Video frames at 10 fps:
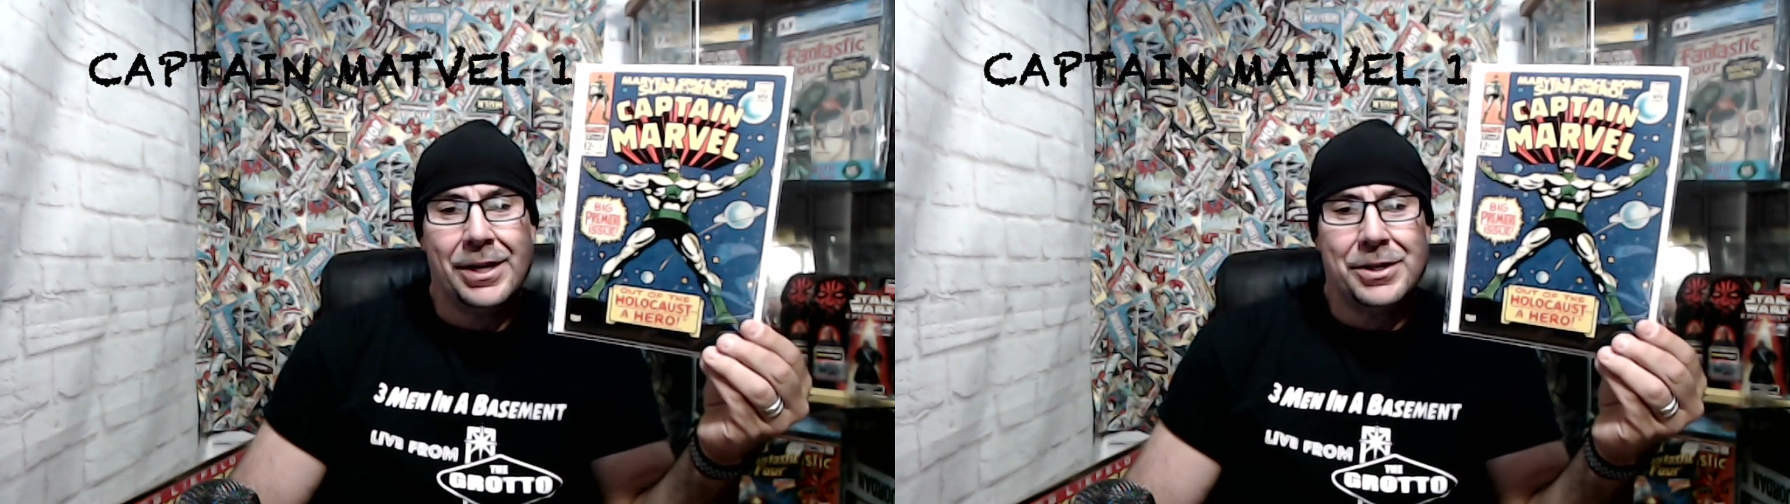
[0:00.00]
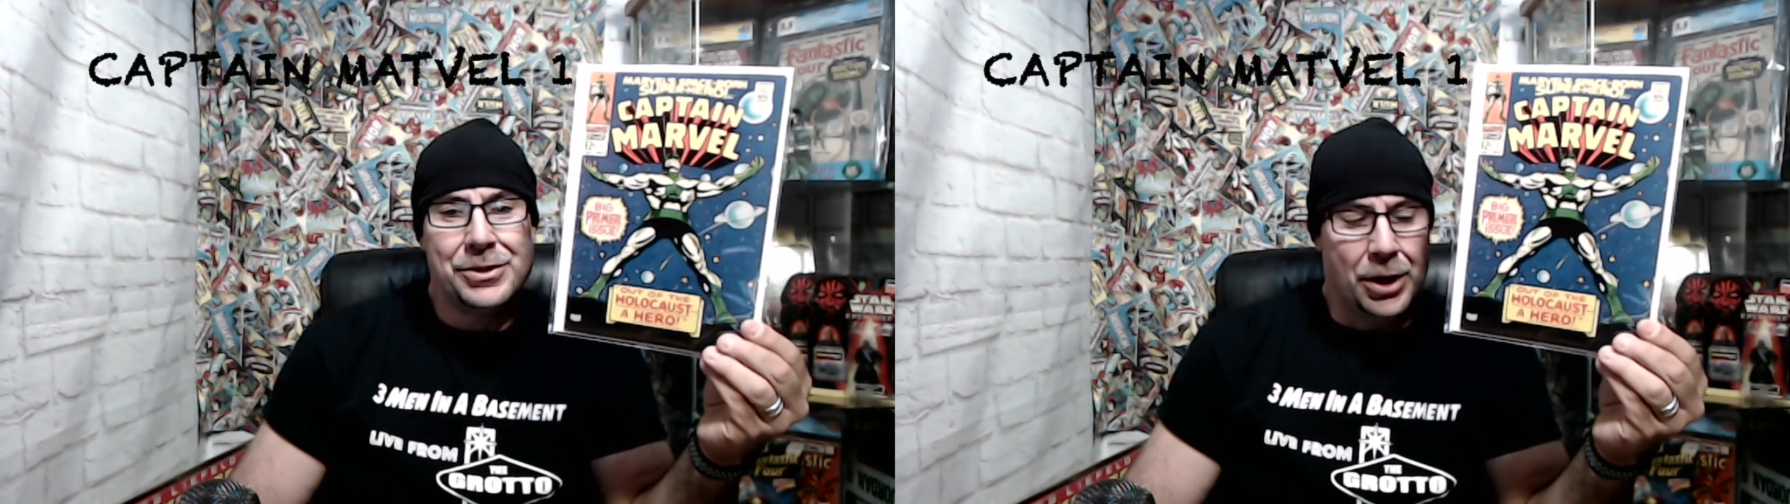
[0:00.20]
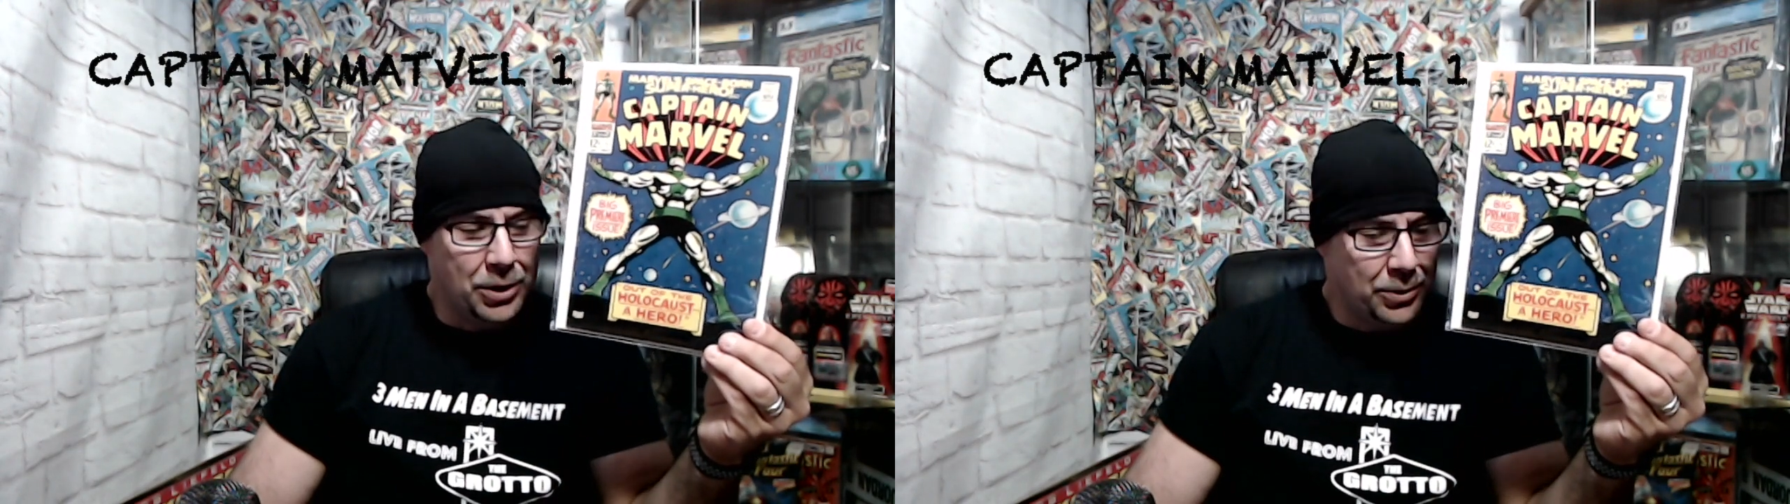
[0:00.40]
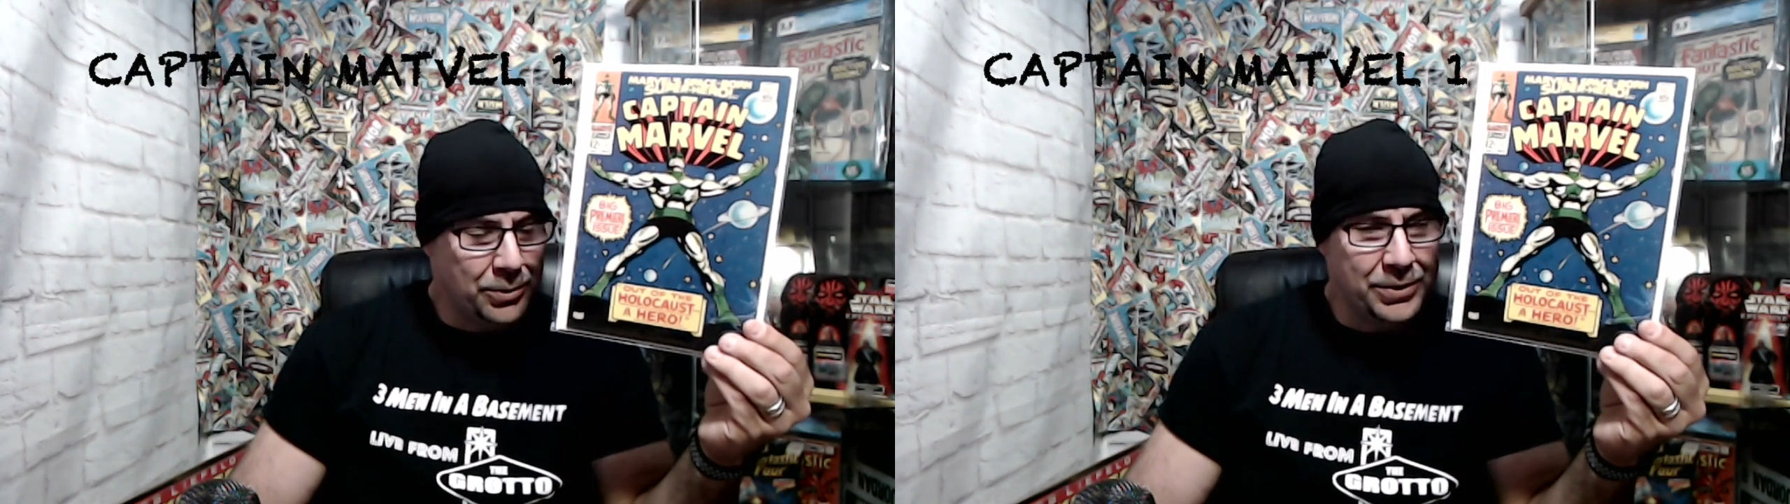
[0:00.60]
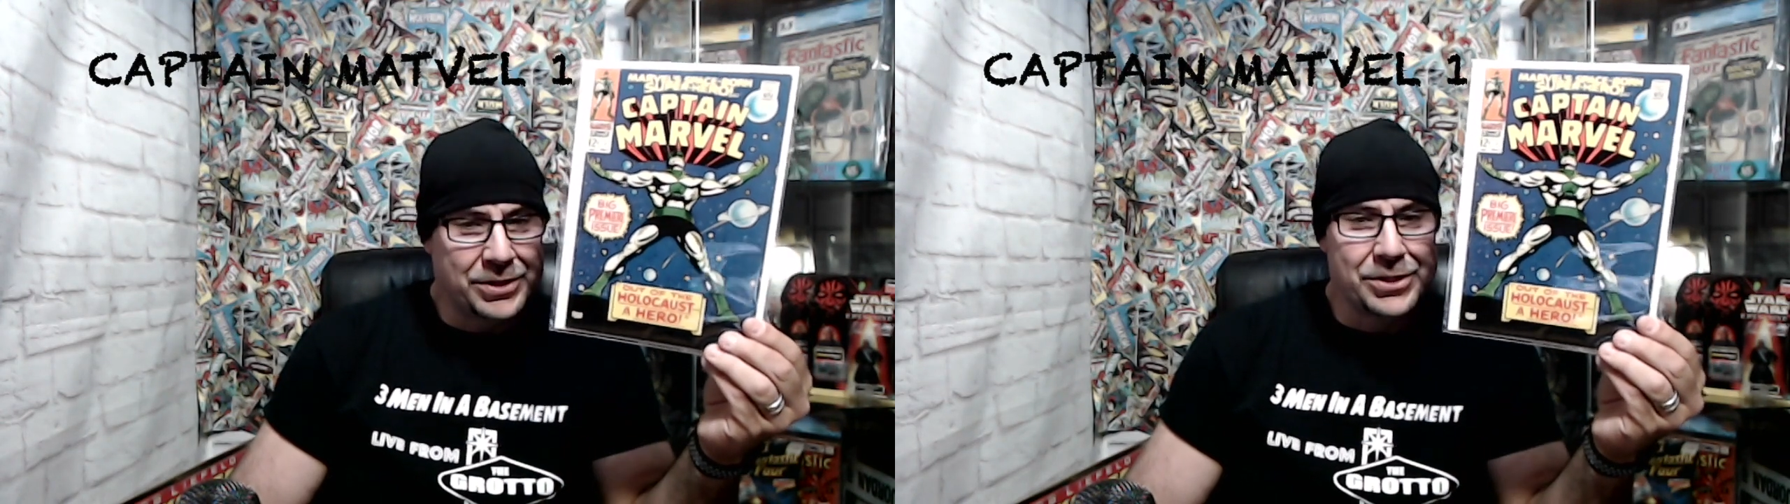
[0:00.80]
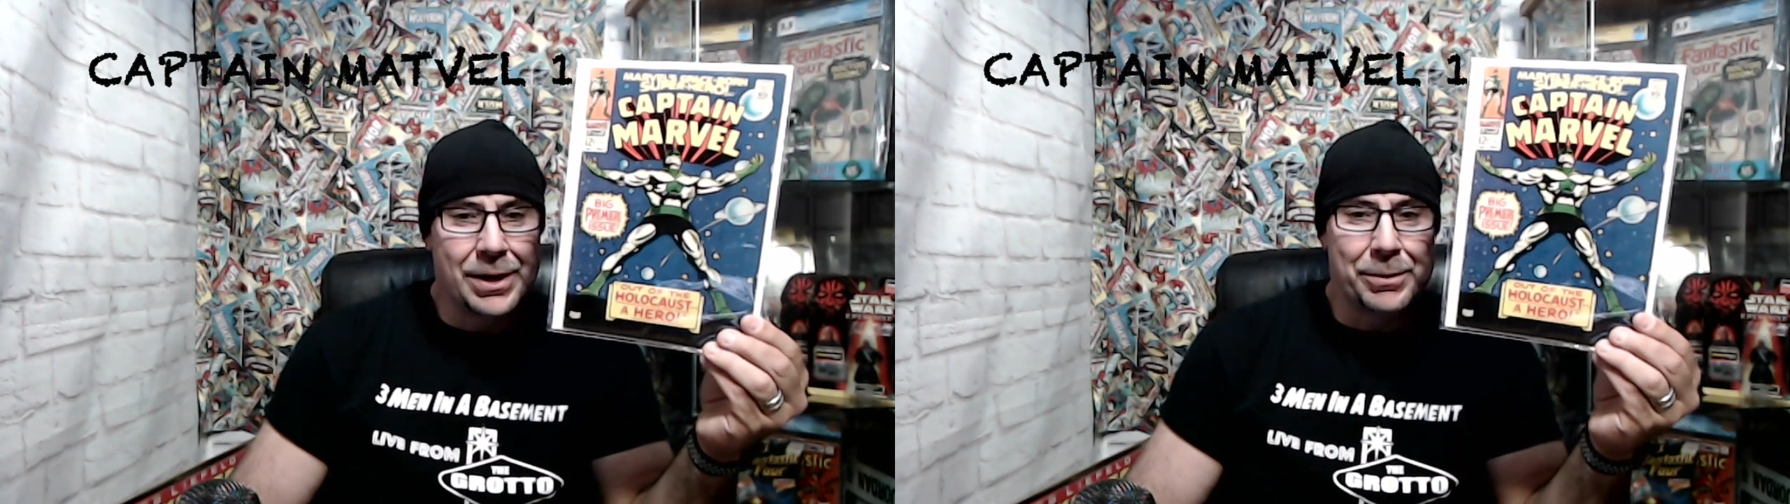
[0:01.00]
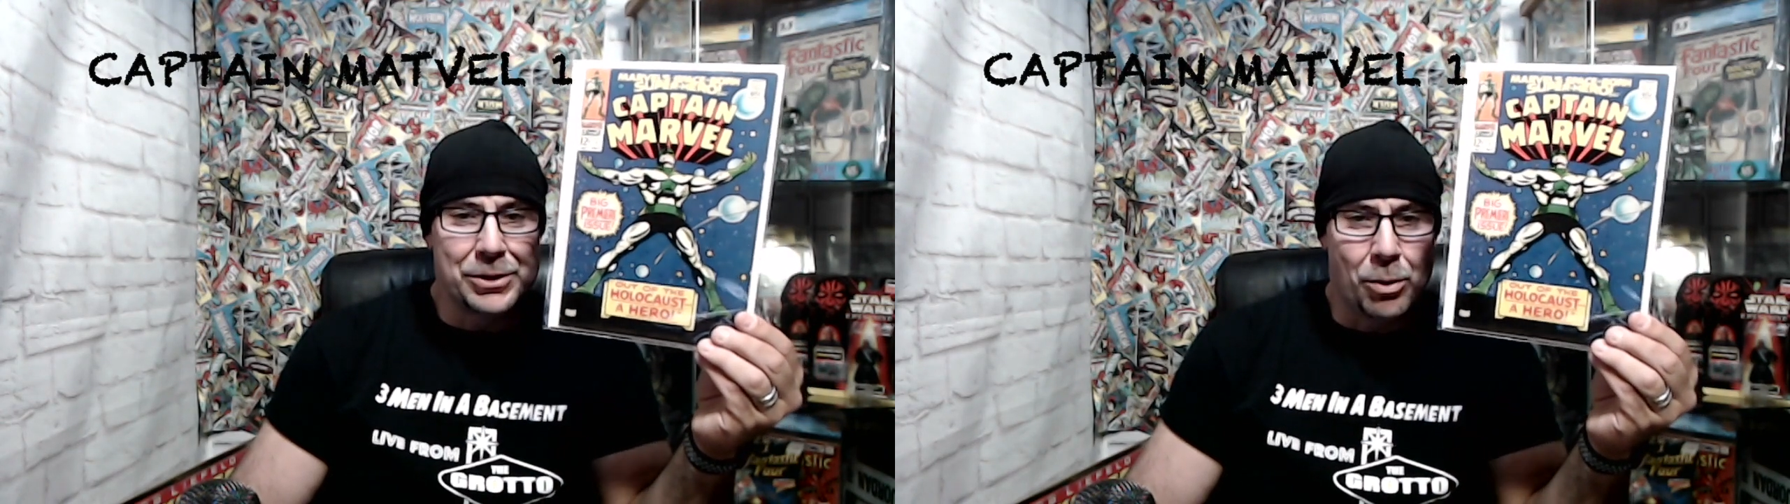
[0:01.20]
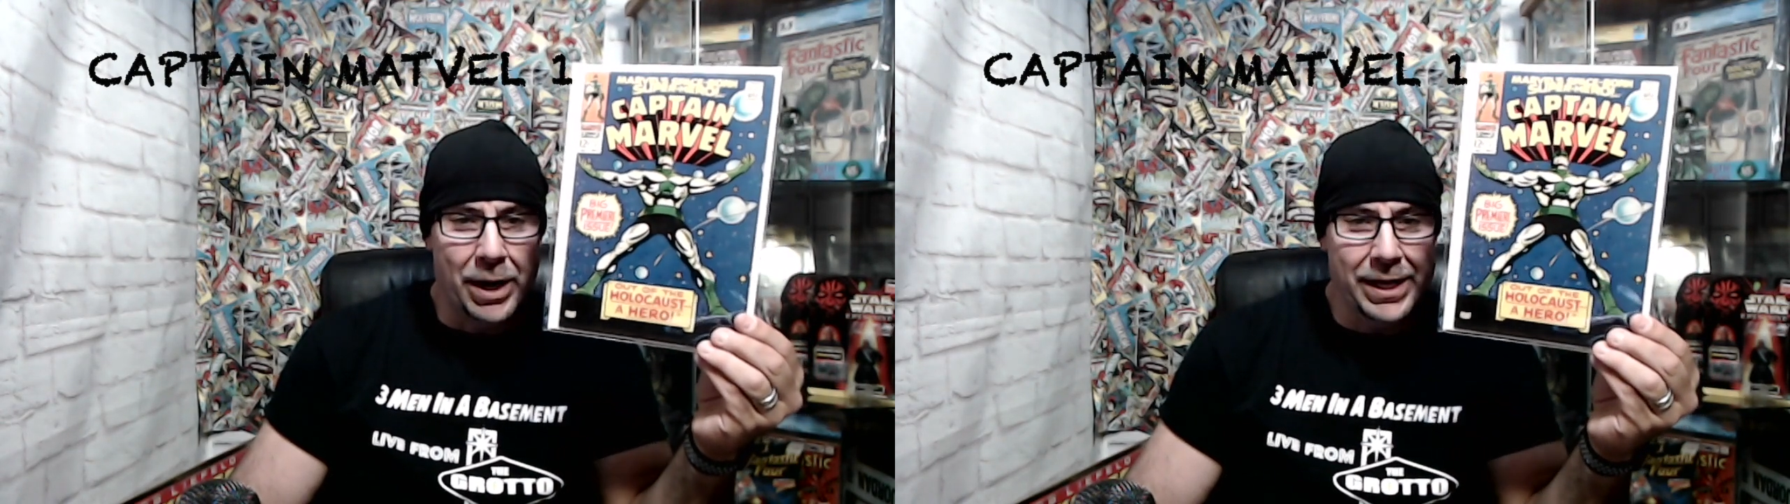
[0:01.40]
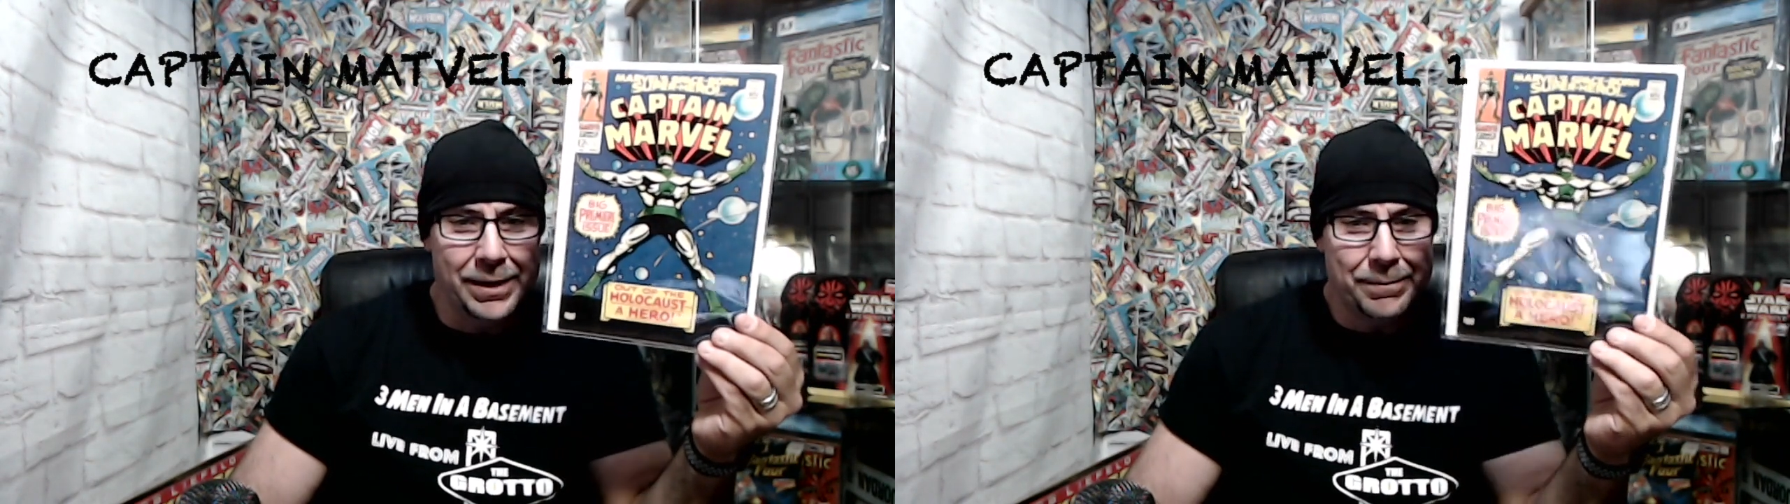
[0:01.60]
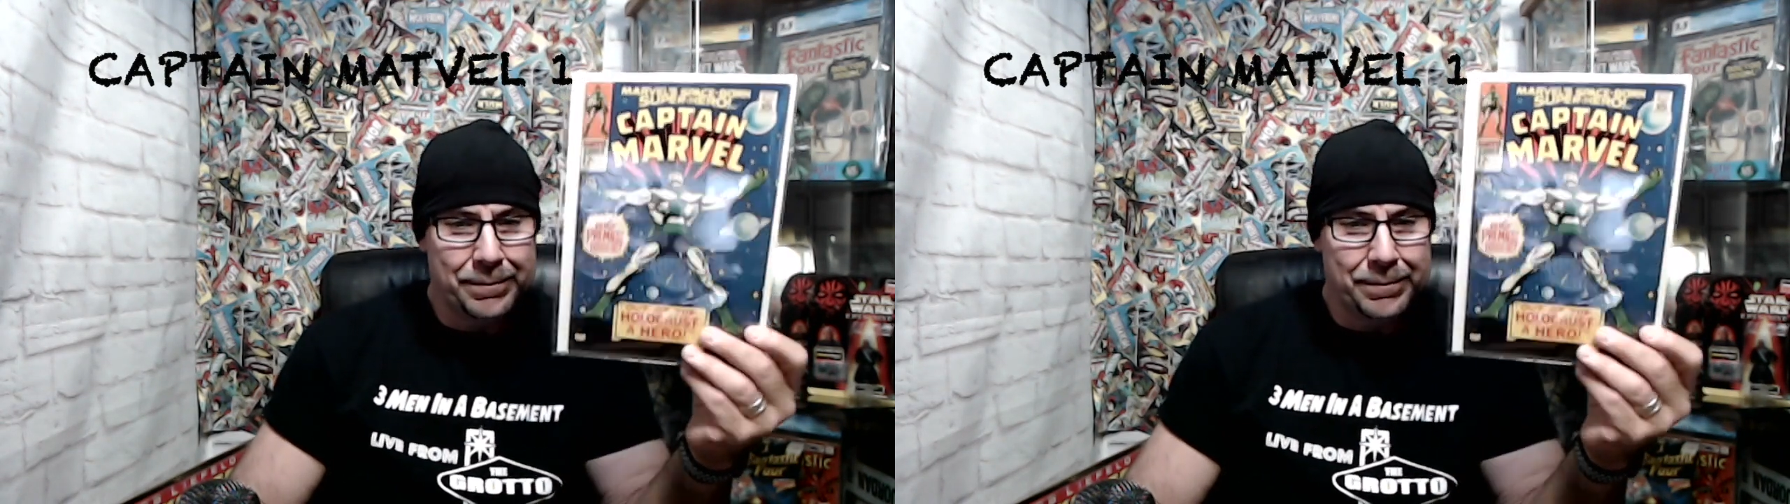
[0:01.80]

So this is number 20.